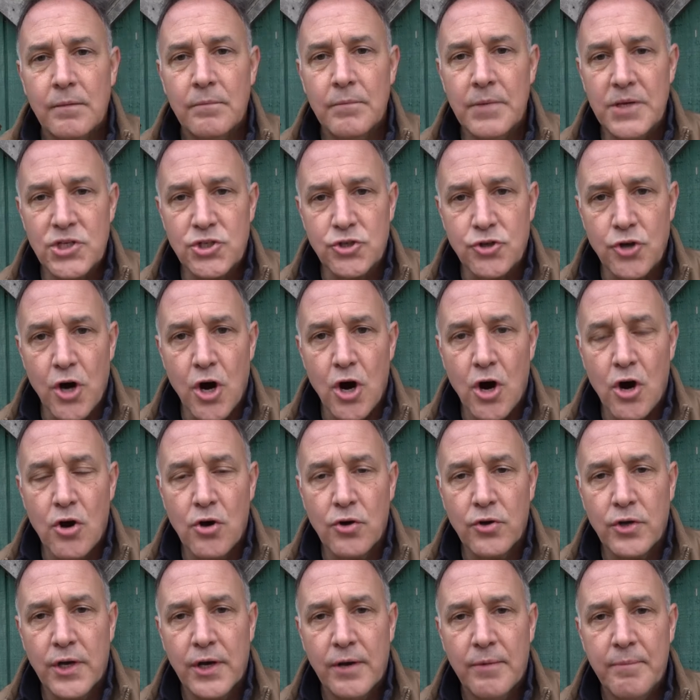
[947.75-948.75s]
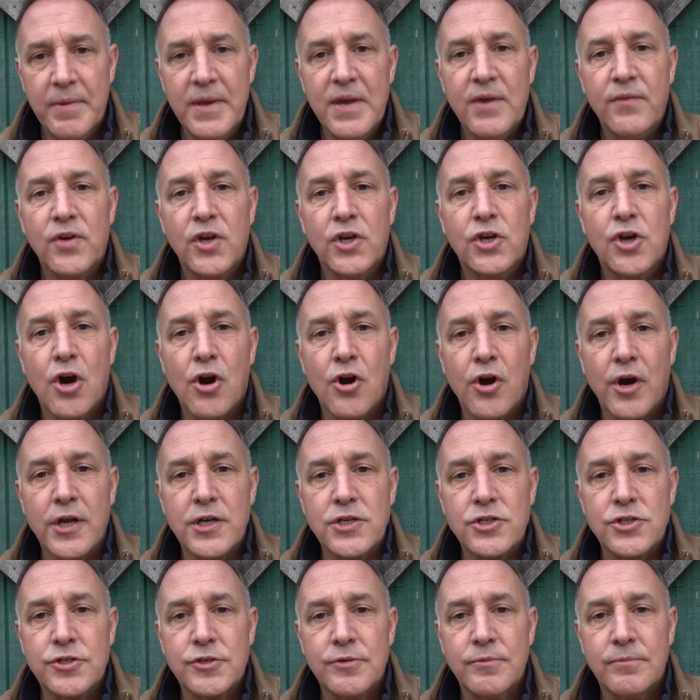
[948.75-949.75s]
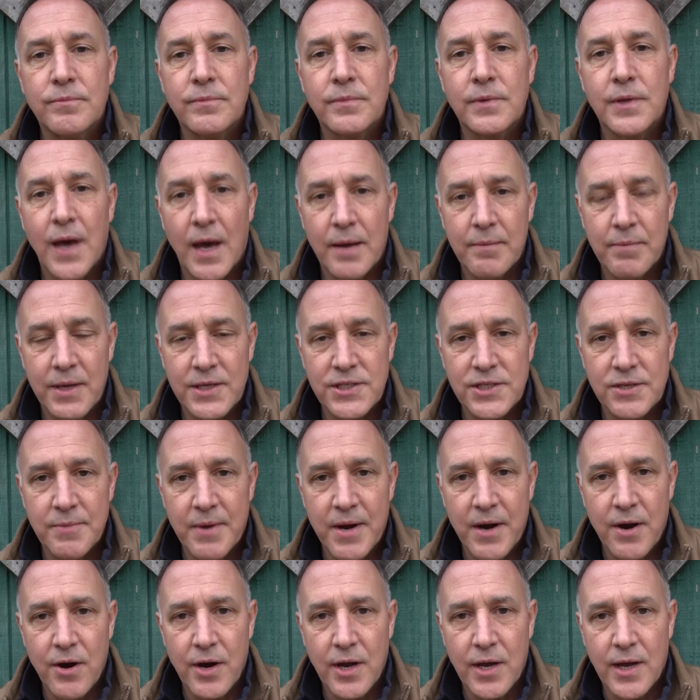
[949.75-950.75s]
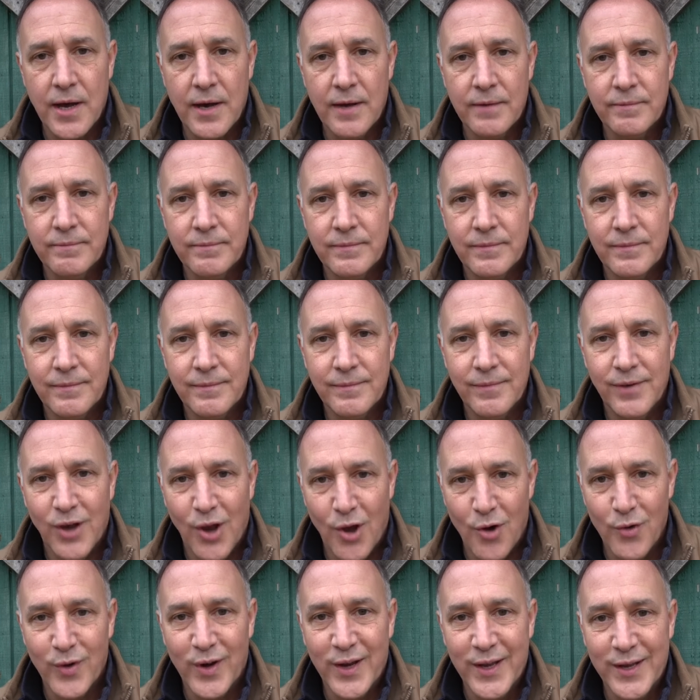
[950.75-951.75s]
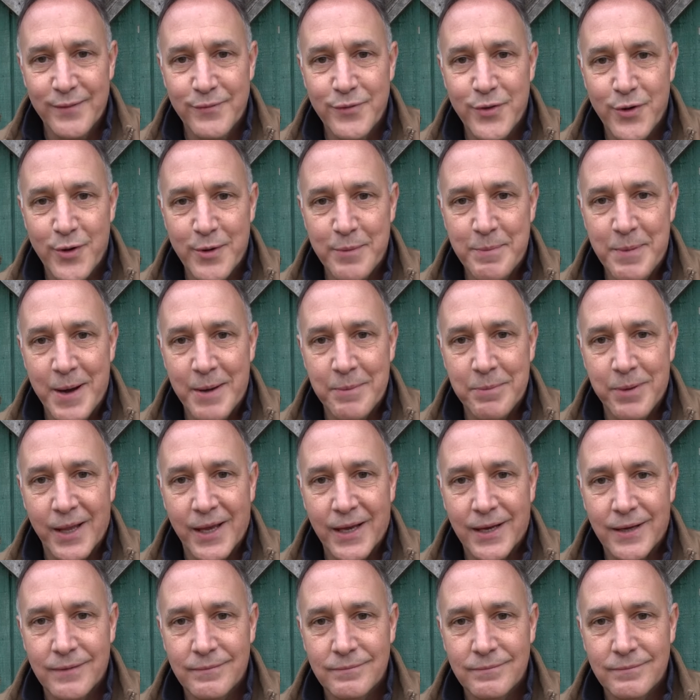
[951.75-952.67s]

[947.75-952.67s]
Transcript: Be strong, be of good courage. God bless America, long live the Republic.